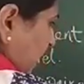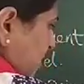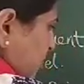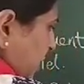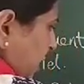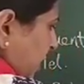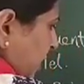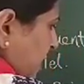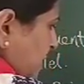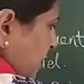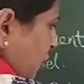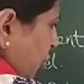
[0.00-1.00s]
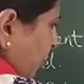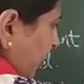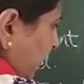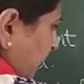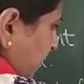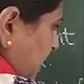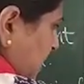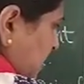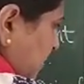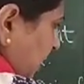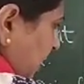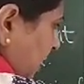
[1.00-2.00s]
Let's write it as QPT.
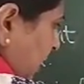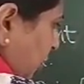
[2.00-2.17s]
Just write